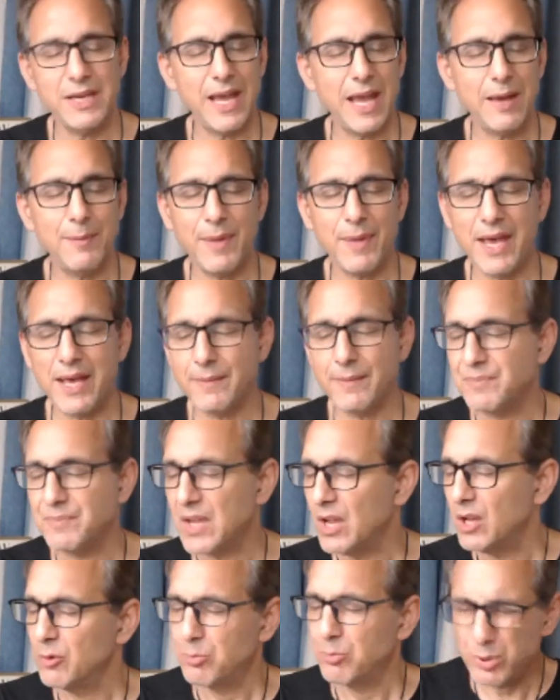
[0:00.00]
Yeah, man,
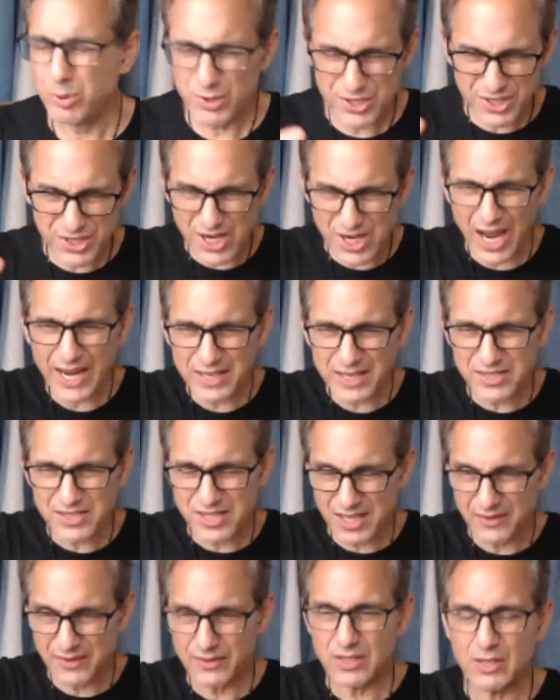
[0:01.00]

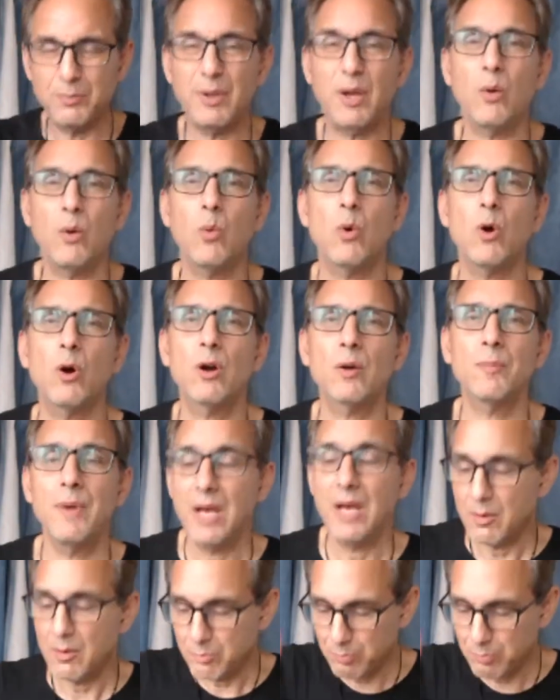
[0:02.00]
precise, even a bit warm,